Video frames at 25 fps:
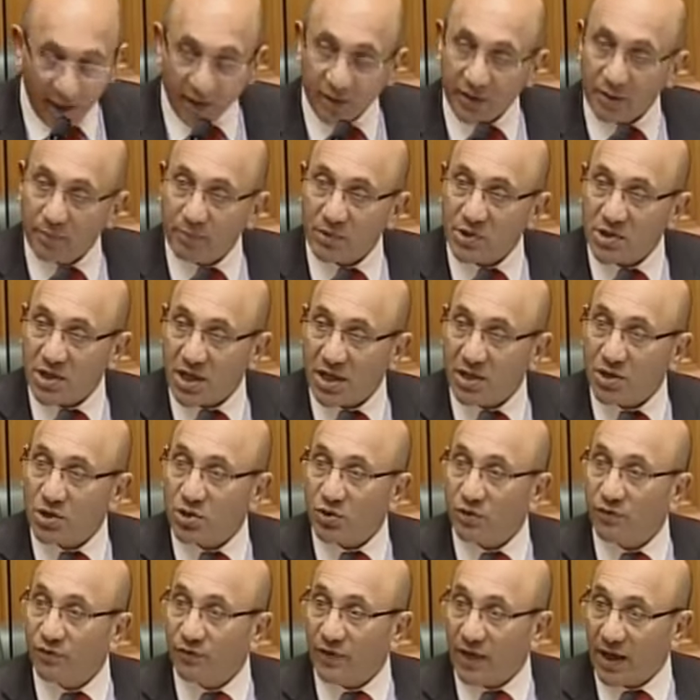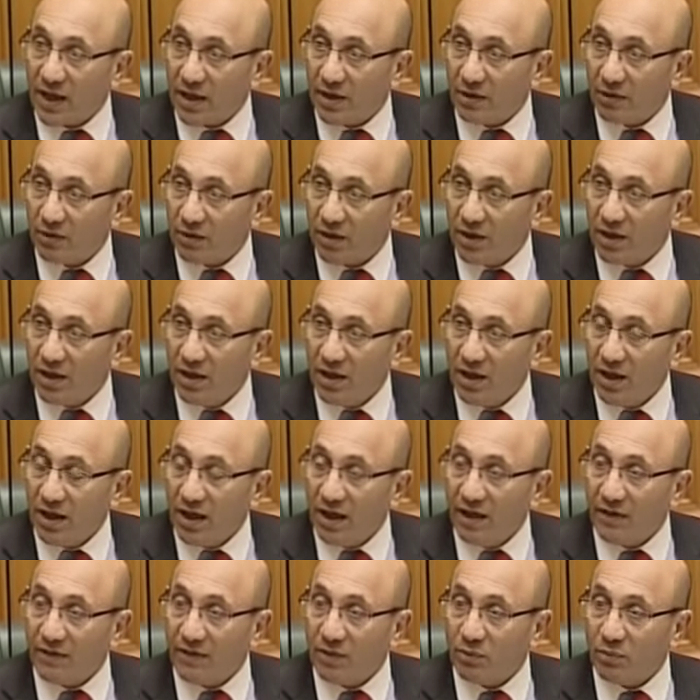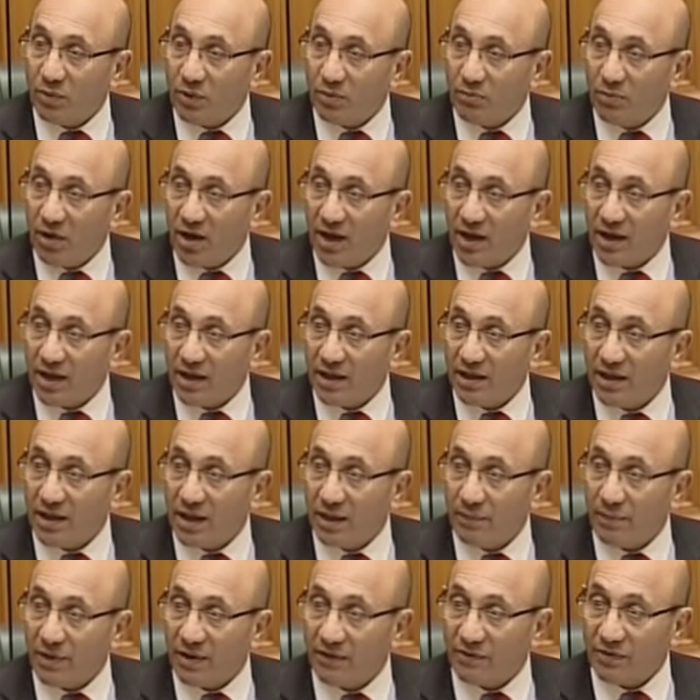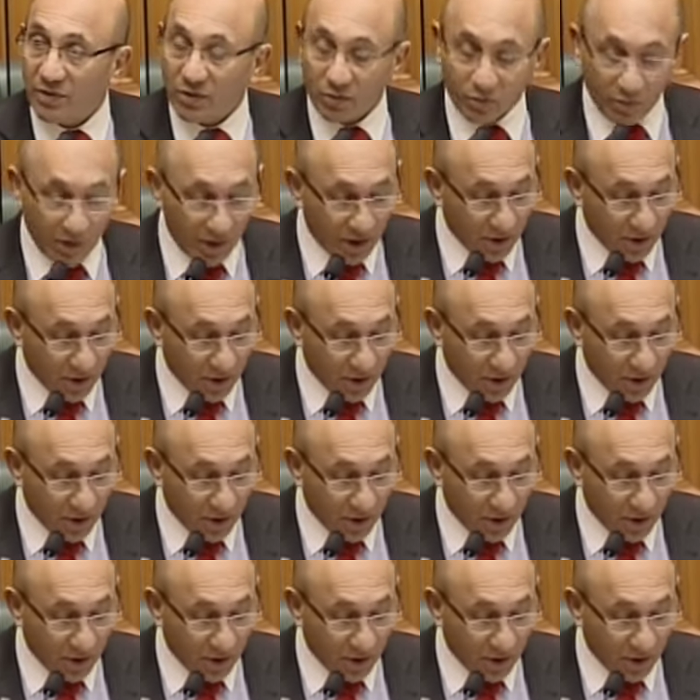and the potential for error, and that we might end up having to